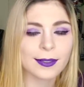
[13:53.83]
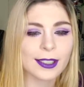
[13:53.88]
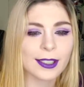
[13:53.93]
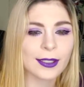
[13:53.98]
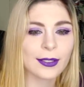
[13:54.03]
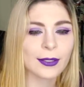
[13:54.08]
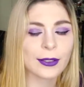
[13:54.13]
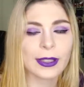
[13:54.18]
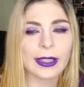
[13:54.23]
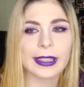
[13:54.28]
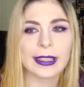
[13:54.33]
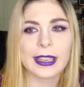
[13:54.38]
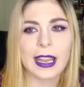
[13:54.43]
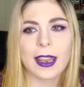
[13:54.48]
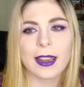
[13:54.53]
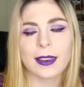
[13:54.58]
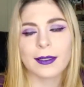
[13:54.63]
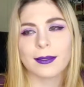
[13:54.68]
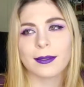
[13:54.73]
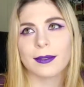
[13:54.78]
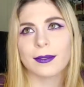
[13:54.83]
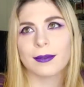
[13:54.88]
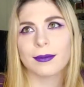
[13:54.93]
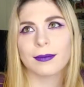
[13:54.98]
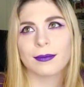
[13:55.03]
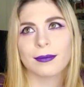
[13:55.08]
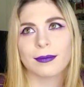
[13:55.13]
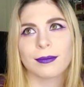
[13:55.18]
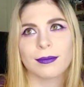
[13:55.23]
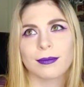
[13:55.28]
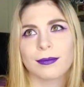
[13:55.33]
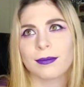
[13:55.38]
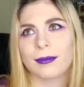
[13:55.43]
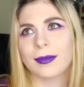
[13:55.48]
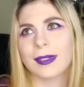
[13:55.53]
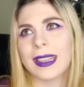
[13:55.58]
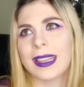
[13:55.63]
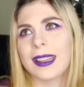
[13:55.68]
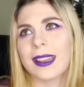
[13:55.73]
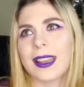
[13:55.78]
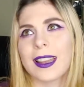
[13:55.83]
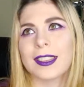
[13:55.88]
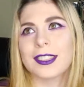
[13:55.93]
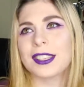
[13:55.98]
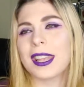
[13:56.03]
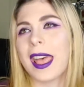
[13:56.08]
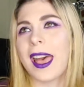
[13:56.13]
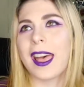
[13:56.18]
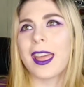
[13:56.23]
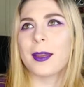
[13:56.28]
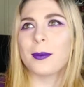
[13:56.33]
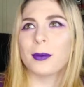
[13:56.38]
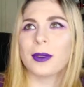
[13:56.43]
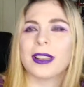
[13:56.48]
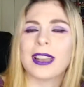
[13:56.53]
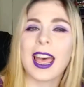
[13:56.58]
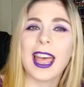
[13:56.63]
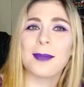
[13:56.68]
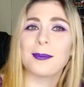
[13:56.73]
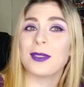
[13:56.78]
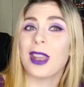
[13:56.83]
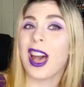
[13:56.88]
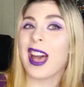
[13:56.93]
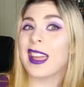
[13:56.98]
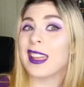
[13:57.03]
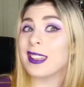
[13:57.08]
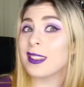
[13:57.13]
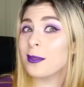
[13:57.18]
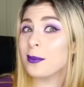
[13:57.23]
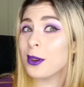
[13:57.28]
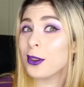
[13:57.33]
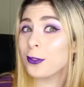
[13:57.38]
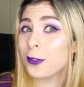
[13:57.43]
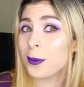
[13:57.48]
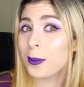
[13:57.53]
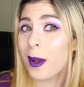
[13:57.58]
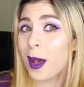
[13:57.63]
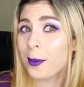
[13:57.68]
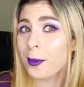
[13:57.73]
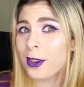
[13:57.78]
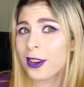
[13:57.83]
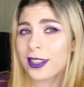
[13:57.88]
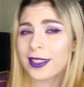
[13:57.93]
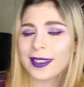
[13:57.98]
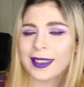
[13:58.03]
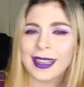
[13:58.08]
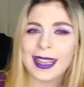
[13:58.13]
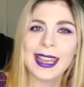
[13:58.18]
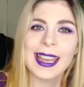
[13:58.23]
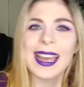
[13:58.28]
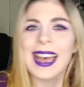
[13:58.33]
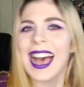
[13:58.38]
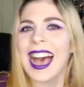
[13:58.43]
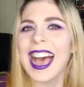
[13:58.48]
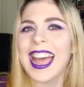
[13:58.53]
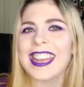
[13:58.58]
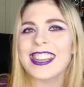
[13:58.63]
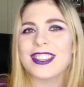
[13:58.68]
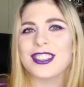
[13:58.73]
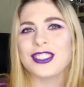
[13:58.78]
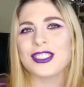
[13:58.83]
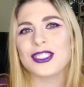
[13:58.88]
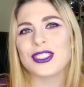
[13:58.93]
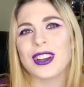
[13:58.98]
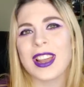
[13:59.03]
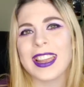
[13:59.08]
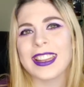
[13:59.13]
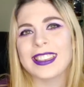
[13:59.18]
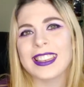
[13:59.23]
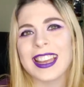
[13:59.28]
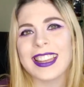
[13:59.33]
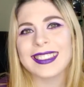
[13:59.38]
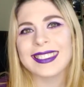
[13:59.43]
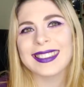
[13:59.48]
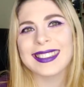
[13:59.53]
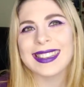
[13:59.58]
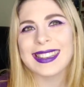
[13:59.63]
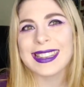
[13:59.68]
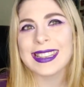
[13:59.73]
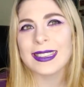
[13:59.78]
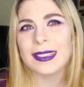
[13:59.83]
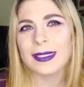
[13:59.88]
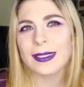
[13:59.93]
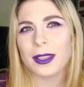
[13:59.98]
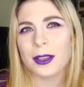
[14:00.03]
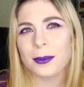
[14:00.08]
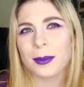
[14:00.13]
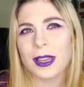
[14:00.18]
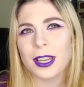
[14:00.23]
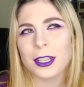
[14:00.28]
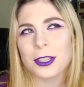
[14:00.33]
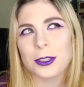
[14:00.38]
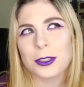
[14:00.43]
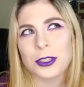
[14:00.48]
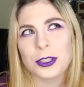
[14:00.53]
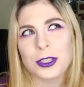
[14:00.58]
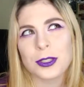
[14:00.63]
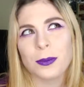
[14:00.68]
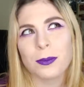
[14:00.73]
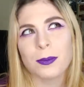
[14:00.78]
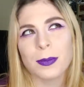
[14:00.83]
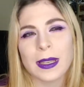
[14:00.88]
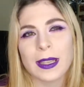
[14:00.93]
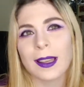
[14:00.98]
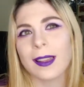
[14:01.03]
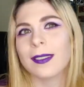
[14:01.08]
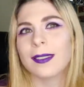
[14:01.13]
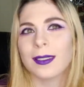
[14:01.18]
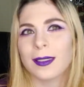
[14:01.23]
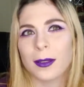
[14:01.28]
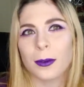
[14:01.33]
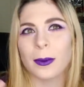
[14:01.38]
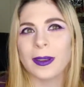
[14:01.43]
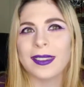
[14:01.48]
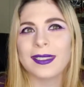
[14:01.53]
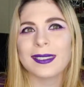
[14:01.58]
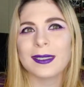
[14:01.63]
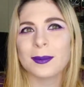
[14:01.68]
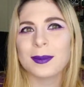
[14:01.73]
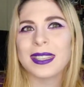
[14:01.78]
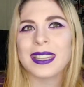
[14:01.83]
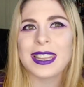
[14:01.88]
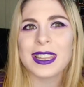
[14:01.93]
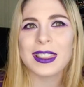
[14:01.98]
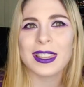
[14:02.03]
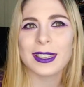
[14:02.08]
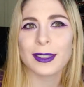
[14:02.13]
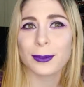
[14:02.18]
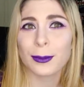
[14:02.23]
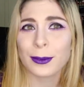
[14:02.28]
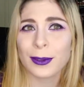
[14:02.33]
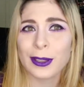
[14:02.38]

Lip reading: There's really not a time when I'm not in the mood for popcorn. I just try not to eat so much because of the wisdom teeth. It's